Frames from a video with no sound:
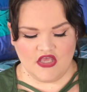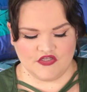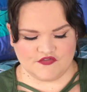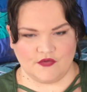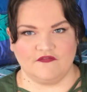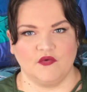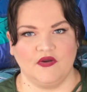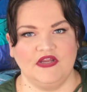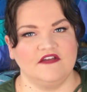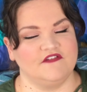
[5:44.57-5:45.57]
So if you're
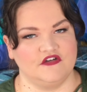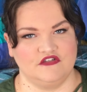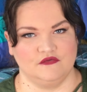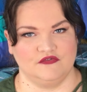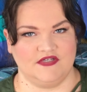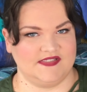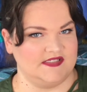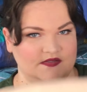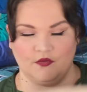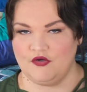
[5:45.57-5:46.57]
wearing a very short dress,
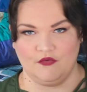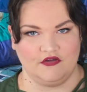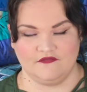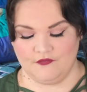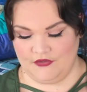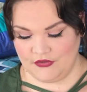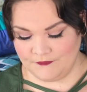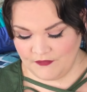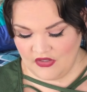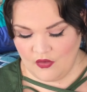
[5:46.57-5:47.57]
this won't work for you,
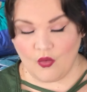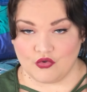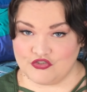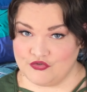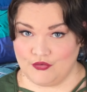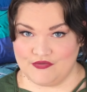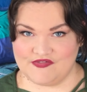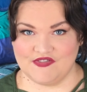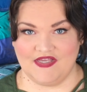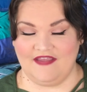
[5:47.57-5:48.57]
or shorts,
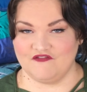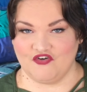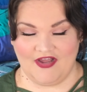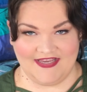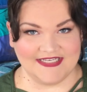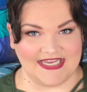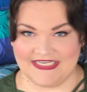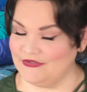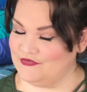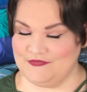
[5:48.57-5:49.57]
because I have tried and
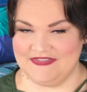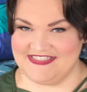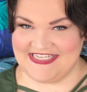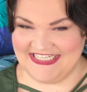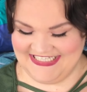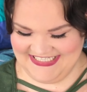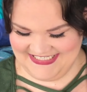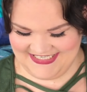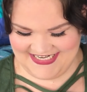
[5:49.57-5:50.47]
it looks really silly.